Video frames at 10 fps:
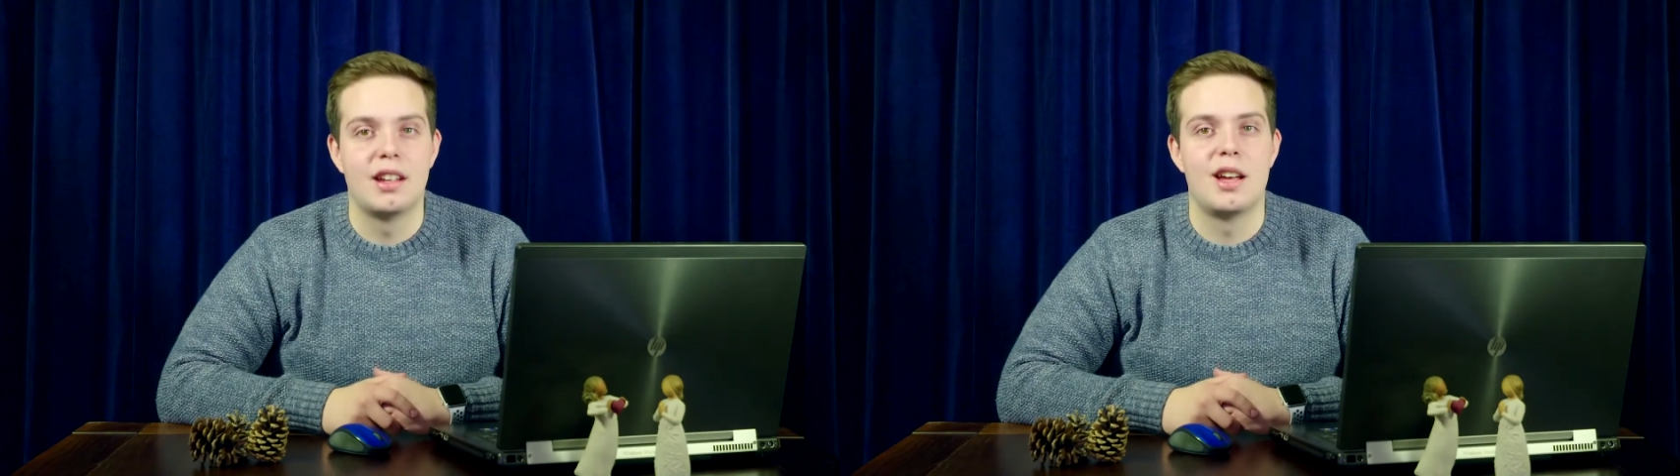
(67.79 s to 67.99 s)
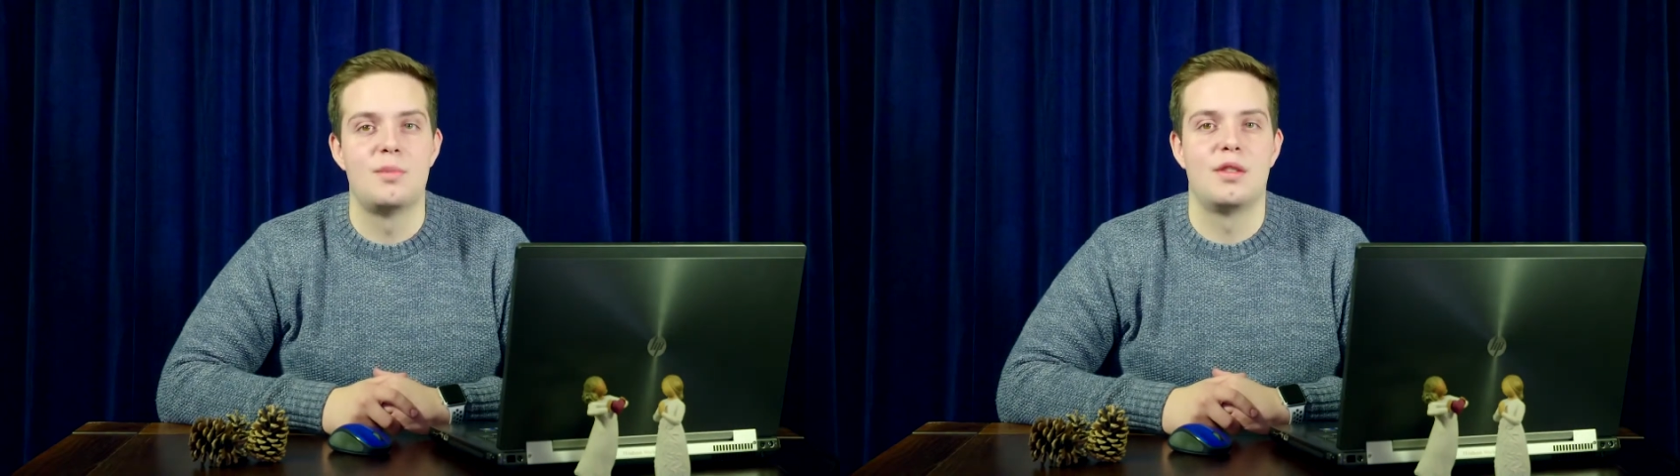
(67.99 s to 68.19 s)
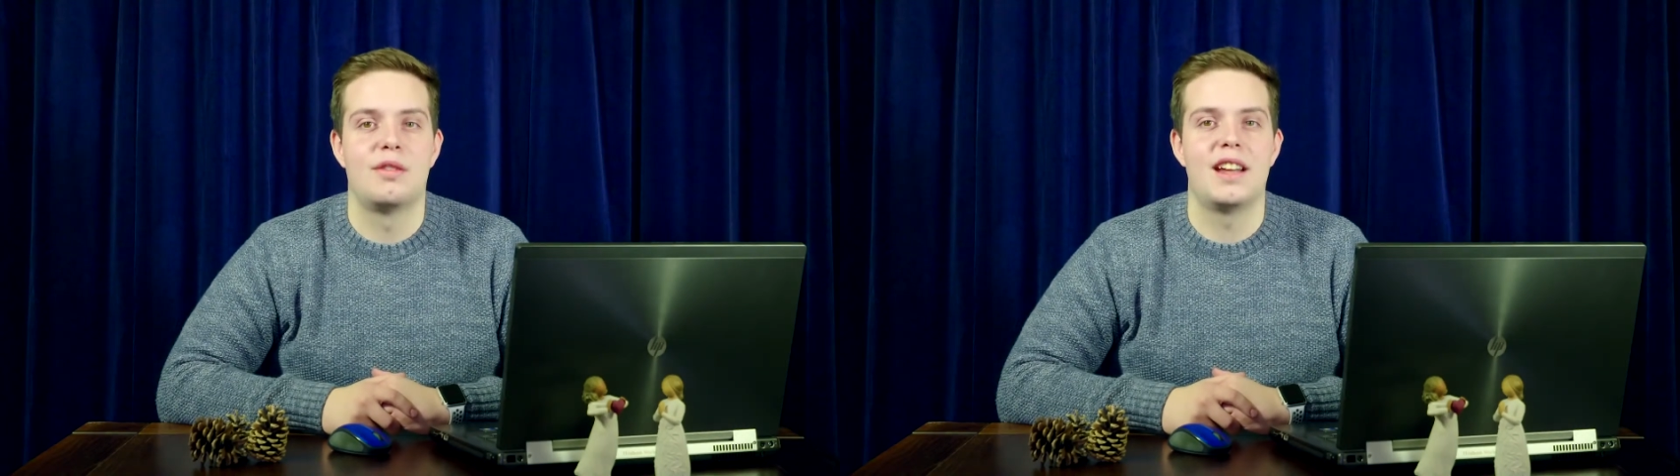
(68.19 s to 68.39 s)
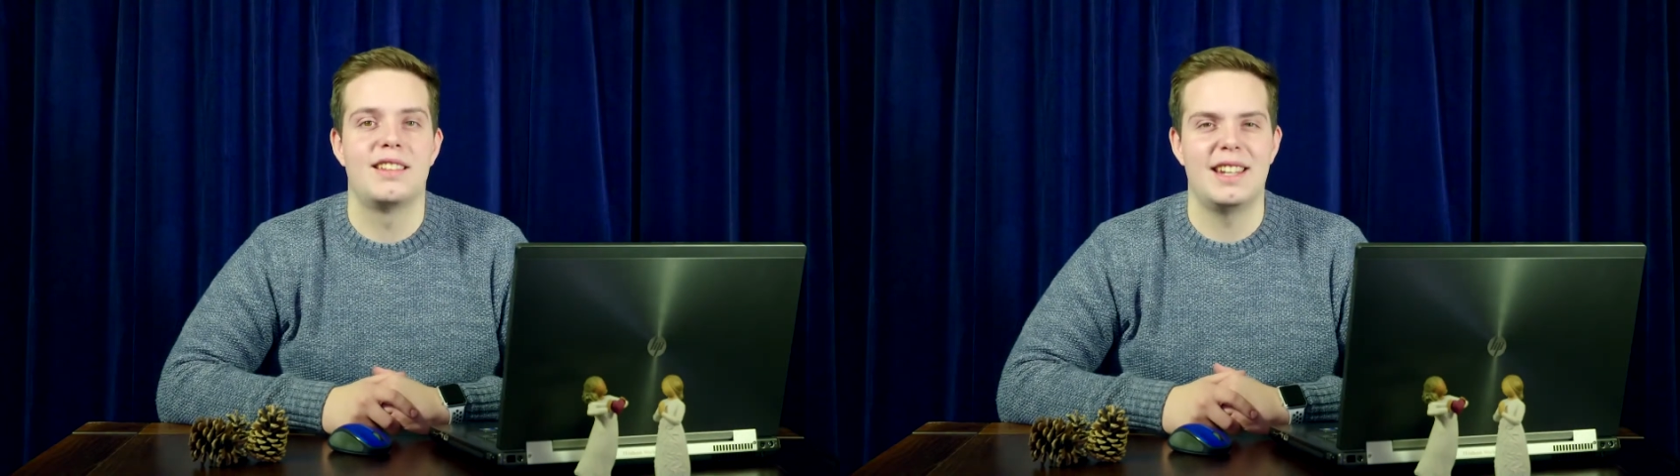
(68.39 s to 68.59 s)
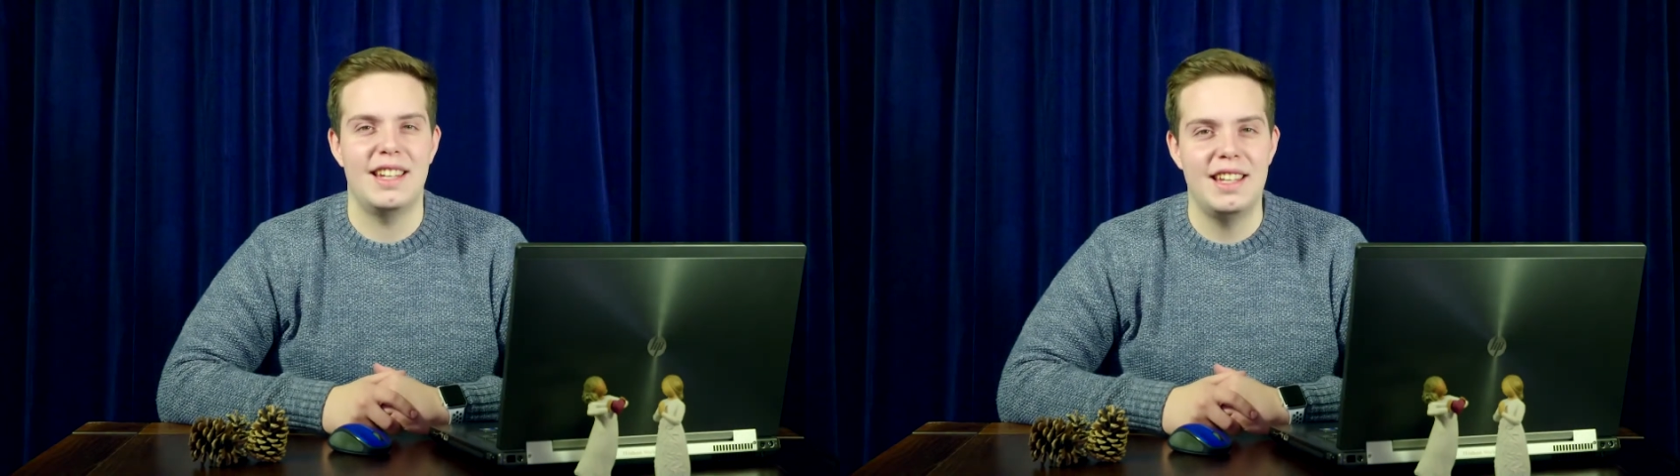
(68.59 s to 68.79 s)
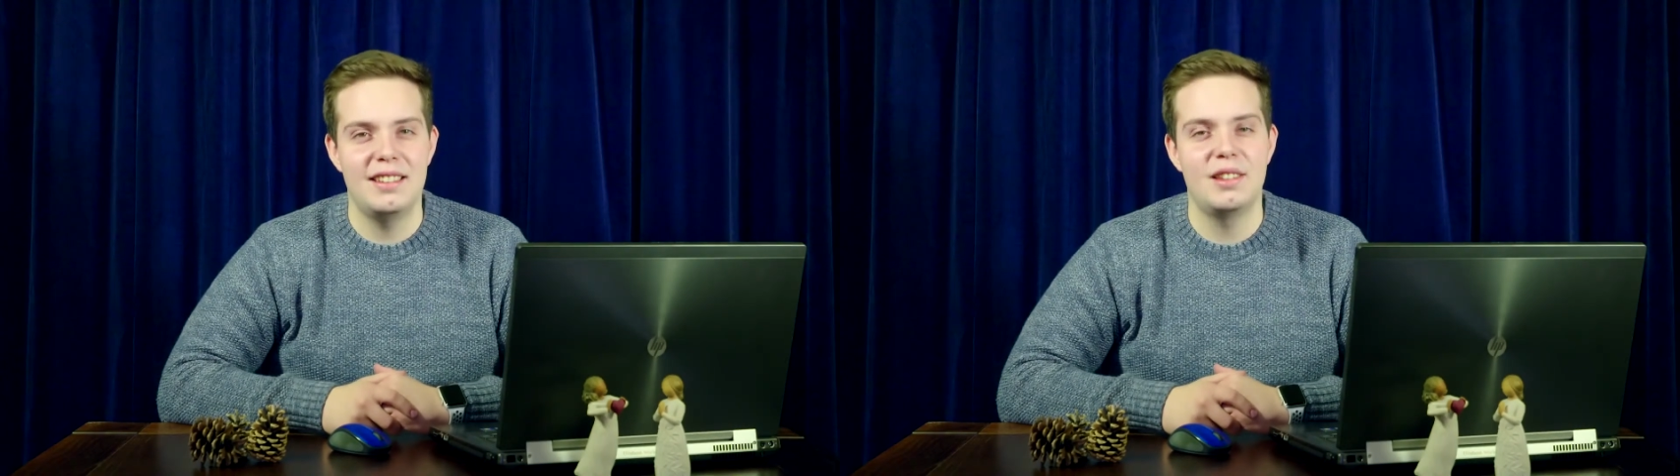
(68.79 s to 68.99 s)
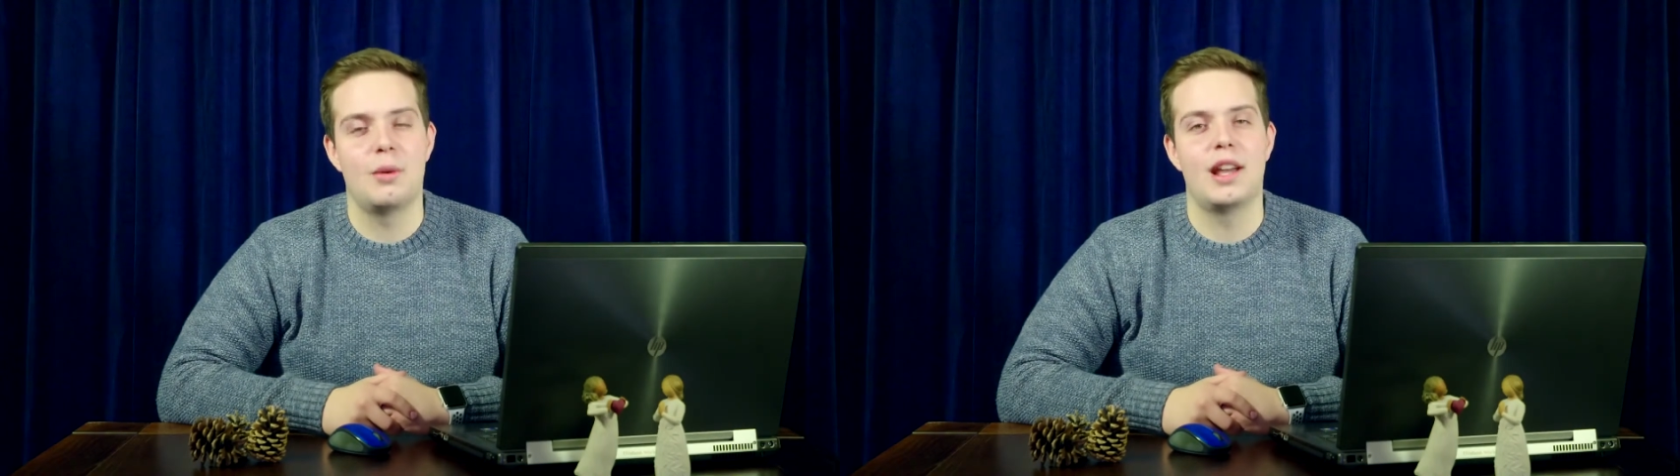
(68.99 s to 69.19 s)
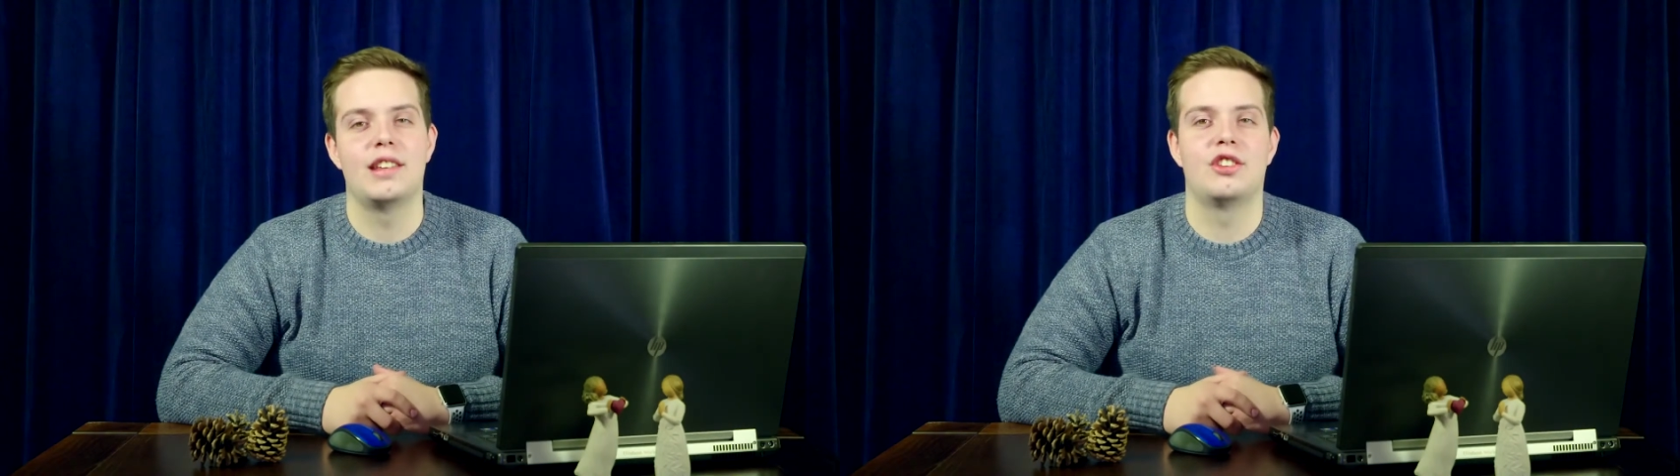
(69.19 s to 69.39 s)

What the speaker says: and provides an easy way